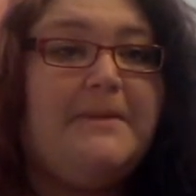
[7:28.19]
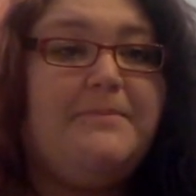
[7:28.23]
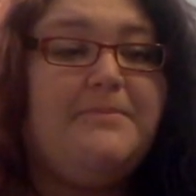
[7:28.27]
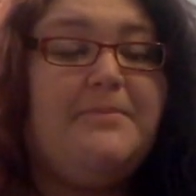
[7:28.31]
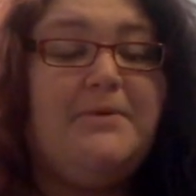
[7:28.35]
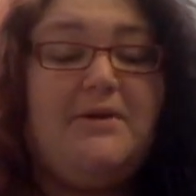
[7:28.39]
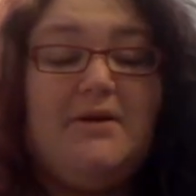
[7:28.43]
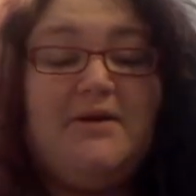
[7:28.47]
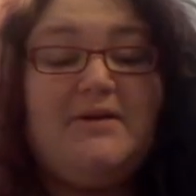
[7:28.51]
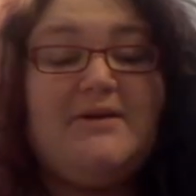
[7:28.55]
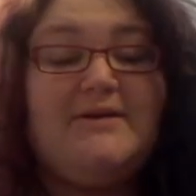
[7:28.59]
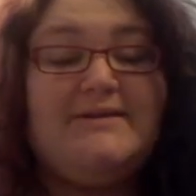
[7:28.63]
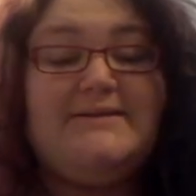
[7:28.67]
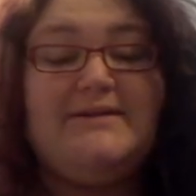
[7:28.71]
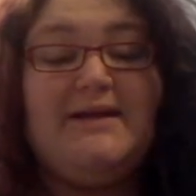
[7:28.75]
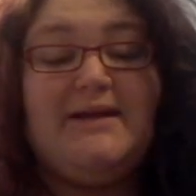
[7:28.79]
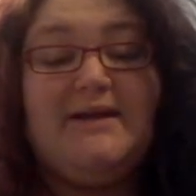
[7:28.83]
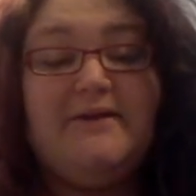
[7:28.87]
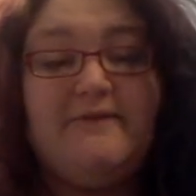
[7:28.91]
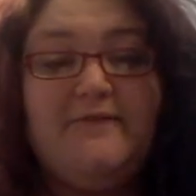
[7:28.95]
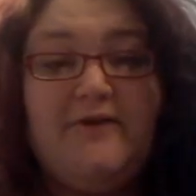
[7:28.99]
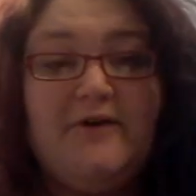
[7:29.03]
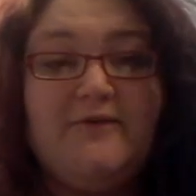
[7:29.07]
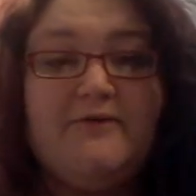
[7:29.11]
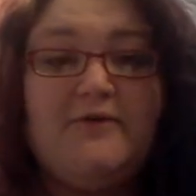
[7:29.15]
But like I said,
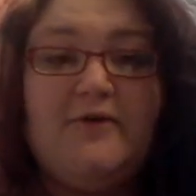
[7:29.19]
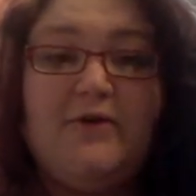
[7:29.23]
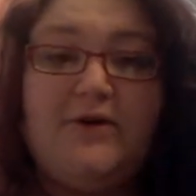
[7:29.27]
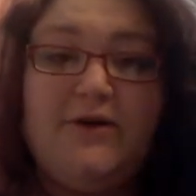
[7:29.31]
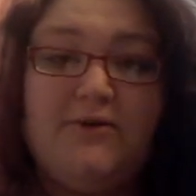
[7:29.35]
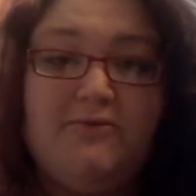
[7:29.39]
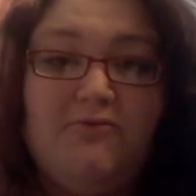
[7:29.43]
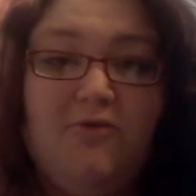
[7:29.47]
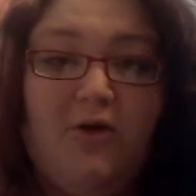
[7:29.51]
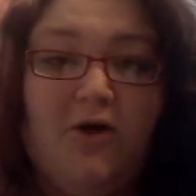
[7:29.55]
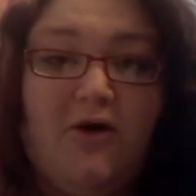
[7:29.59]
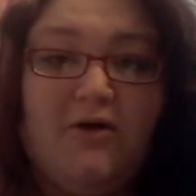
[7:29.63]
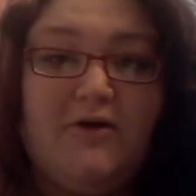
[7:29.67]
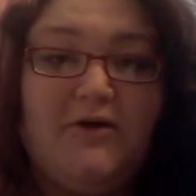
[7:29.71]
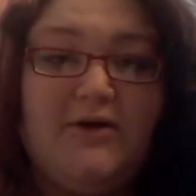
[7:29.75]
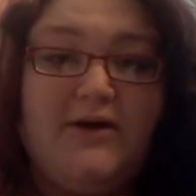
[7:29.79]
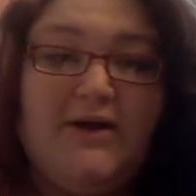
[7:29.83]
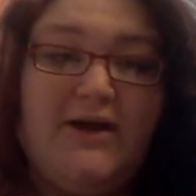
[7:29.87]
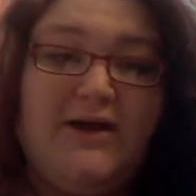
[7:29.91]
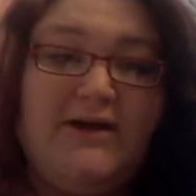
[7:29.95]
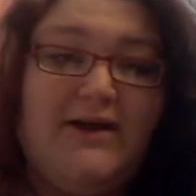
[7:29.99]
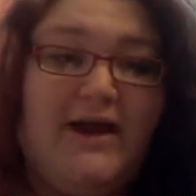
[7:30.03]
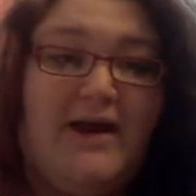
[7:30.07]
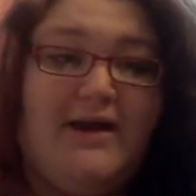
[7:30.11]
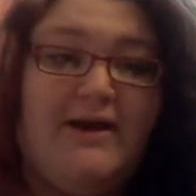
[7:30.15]
if I've got it wrong
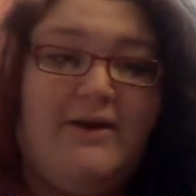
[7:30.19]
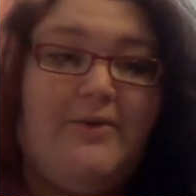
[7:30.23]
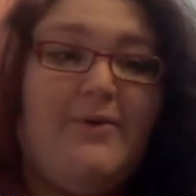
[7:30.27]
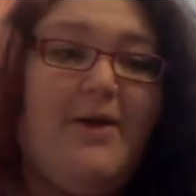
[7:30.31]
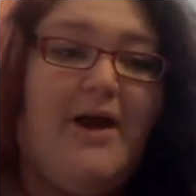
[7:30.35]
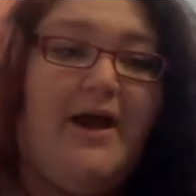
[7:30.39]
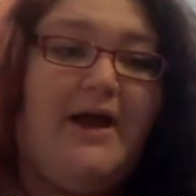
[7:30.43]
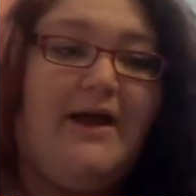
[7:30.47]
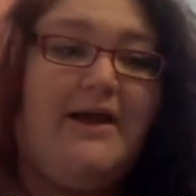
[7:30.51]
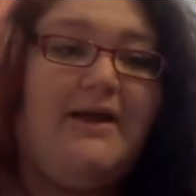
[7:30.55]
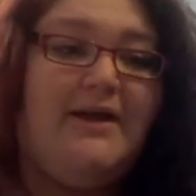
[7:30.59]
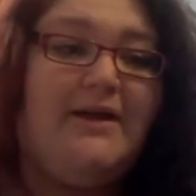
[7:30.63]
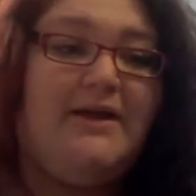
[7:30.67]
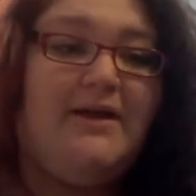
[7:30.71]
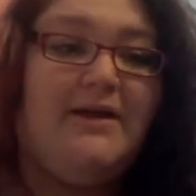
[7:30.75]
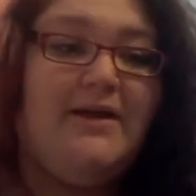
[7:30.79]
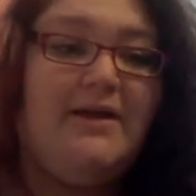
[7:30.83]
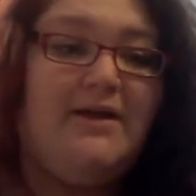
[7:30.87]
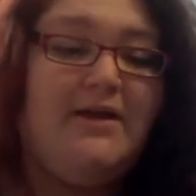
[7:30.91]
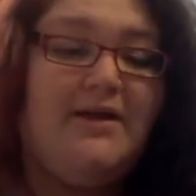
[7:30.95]
in any way,